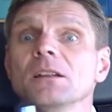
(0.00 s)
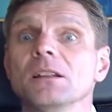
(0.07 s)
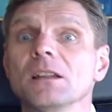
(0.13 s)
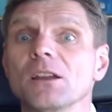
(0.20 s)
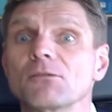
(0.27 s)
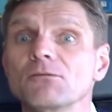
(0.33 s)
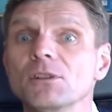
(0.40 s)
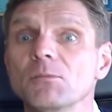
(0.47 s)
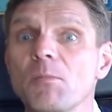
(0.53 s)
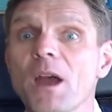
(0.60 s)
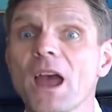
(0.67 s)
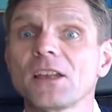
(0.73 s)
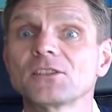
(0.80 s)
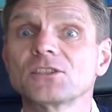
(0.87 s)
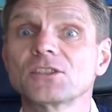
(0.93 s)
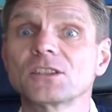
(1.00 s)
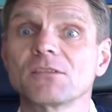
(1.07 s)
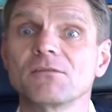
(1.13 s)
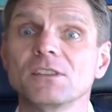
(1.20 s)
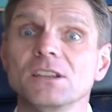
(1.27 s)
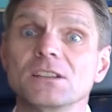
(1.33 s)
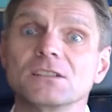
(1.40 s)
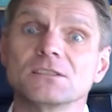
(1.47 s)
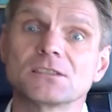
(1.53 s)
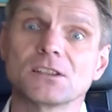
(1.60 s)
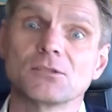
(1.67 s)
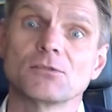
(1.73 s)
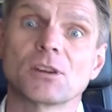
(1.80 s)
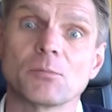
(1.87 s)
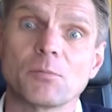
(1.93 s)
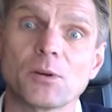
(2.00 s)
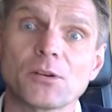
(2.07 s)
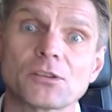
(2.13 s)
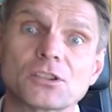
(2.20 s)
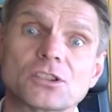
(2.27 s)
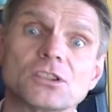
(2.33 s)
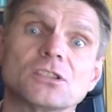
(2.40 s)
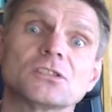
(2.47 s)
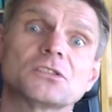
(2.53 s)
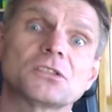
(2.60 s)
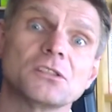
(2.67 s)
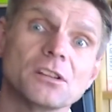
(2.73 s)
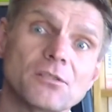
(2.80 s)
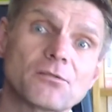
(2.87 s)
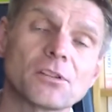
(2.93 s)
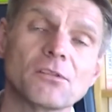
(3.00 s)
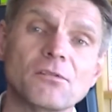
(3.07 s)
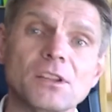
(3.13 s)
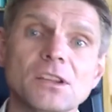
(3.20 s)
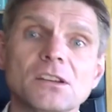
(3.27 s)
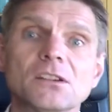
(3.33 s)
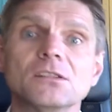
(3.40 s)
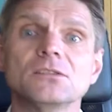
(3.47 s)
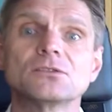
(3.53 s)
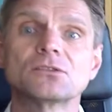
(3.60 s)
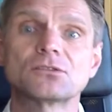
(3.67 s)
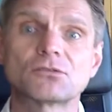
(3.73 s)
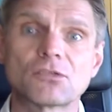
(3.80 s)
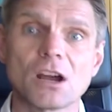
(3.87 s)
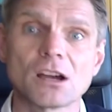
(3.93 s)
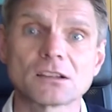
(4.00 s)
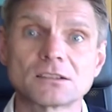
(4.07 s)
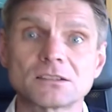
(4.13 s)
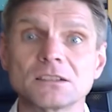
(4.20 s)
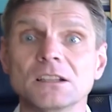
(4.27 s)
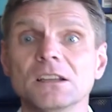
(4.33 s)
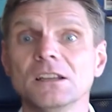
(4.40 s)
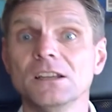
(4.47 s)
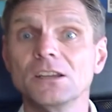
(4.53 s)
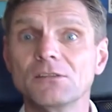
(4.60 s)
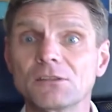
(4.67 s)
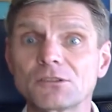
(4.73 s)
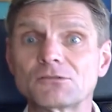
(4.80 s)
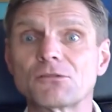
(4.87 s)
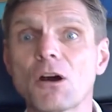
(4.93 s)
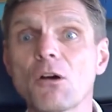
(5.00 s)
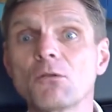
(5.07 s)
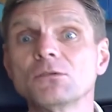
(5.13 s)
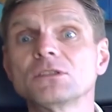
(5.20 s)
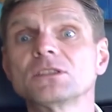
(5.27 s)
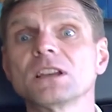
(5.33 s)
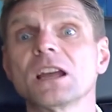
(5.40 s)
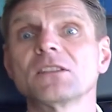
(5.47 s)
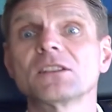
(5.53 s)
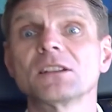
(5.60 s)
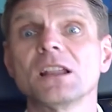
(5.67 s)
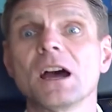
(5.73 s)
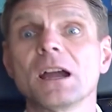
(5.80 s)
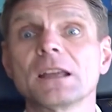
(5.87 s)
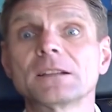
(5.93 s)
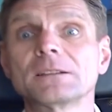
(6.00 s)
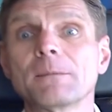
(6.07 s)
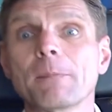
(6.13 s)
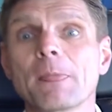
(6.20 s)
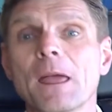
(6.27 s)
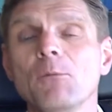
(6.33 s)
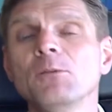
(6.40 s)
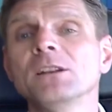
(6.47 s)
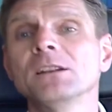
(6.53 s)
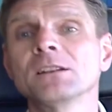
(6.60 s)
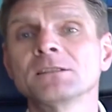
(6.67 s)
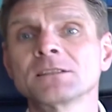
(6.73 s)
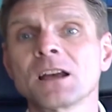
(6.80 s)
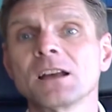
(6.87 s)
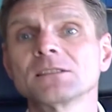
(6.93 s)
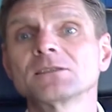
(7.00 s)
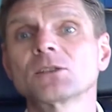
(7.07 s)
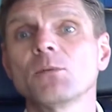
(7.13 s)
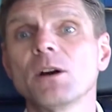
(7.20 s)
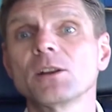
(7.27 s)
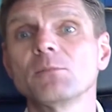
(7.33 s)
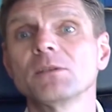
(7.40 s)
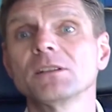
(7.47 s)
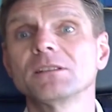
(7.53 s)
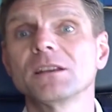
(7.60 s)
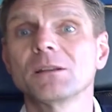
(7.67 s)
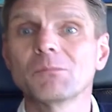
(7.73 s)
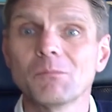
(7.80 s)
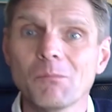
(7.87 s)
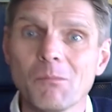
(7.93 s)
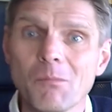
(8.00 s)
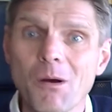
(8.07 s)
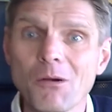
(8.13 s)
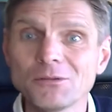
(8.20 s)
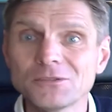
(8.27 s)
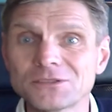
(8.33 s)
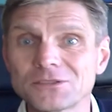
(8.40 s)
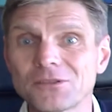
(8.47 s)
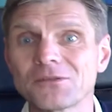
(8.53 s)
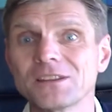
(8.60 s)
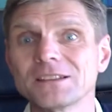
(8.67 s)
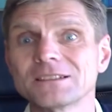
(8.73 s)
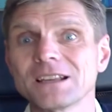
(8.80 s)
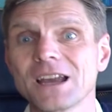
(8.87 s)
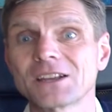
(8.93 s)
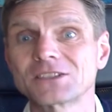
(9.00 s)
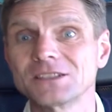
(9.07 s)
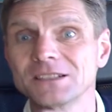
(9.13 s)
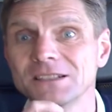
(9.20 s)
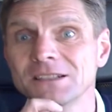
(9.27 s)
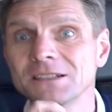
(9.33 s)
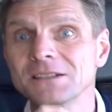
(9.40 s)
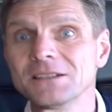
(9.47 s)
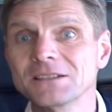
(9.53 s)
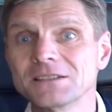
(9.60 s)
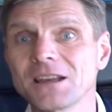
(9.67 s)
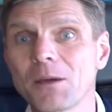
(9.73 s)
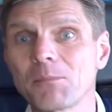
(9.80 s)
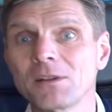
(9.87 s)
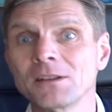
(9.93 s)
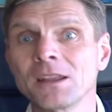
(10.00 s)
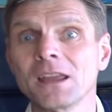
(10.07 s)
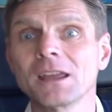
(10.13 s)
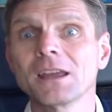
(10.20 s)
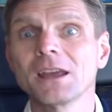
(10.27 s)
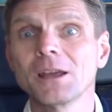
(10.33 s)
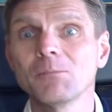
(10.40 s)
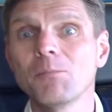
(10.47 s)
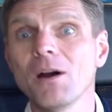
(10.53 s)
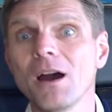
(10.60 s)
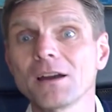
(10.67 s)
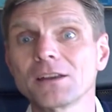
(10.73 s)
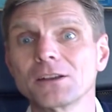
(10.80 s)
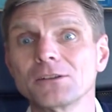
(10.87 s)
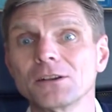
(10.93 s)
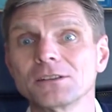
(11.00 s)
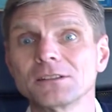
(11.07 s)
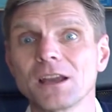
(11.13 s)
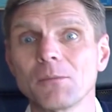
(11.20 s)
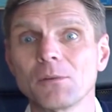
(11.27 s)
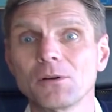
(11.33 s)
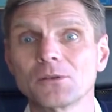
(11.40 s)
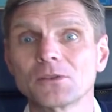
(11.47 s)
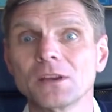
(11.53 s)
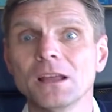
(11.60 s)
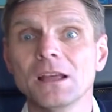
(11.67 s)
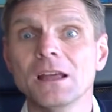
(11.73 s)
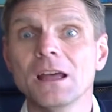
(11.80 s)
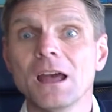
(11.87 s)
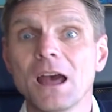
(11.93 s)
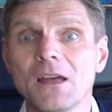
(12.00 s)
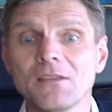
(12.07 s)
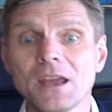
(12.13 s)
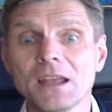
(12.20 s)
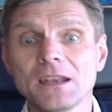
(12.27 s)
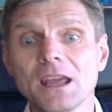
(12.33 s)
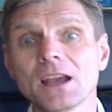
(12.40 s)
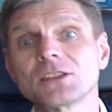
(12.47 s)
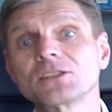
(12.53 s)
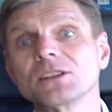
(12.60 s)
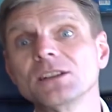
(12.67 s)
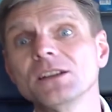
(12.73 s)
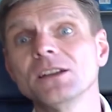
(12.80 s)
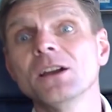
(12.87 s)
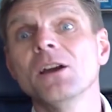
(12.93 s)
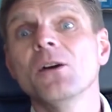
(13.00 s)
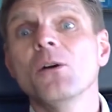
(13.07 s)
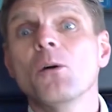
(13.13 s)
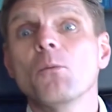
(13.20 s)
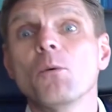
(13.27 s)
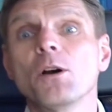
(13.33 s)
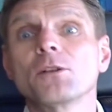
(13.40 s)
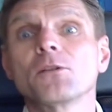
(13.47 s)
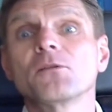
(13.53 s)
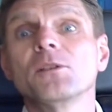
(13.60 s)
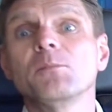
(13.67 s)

like real passenger vehicles that you can purchase, delivery vehicles, trucks, even drones and the likes. And we discussed quite a bit that most of this actually is happening in parking lot demos. And then actually one of the